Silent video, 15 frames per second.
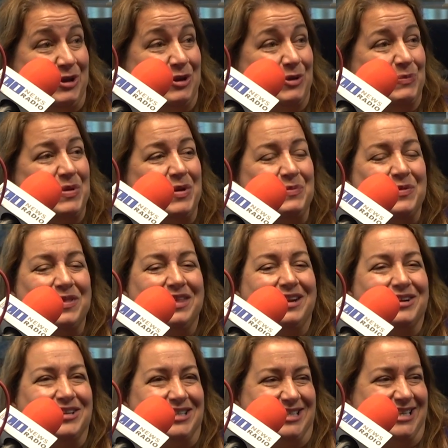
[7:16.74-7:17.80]
People that
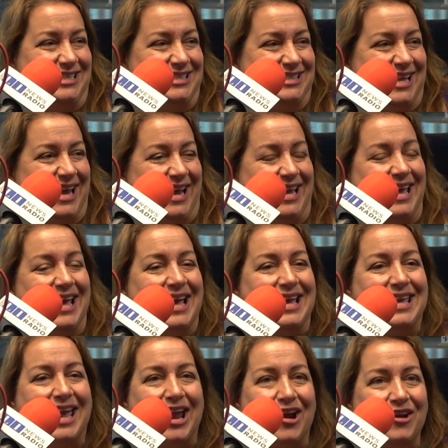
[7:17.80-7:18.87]
are just
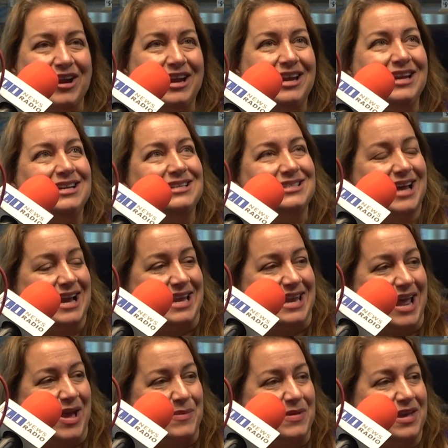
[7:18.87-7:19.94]
caring,
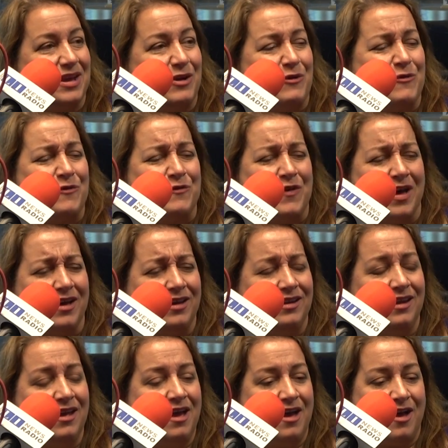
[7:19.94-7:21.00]
dynamic, fun.